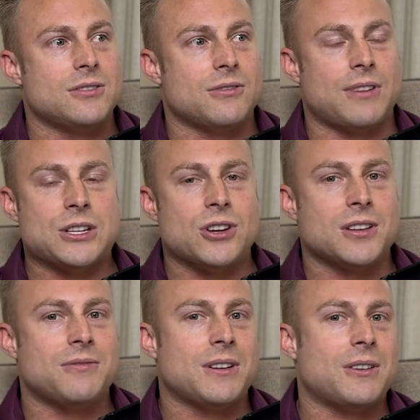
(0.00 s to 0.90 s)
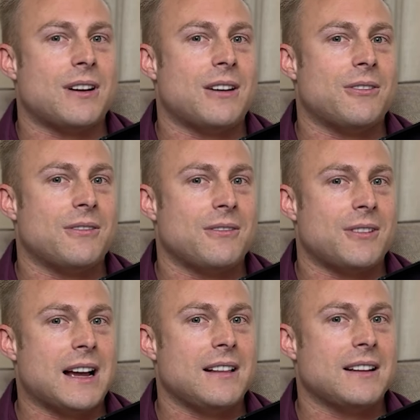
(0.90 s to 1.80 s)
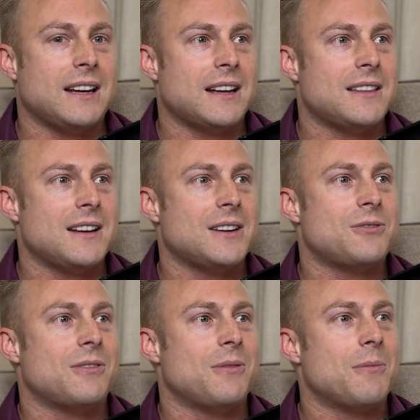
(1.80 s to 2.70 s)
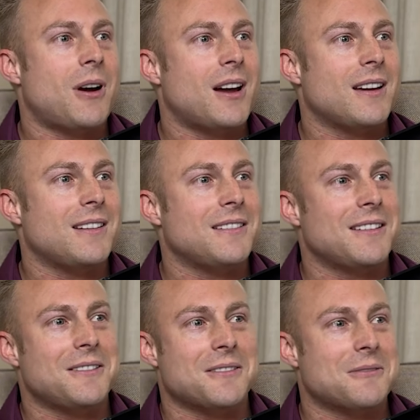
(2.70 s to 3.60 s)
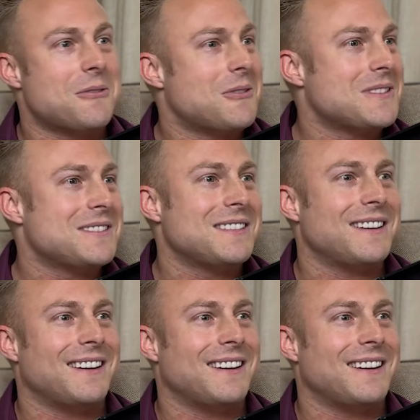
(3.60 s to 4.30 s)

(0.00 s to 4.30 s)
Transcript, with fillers: So if I just figure out reality at the nature of the mind, then of course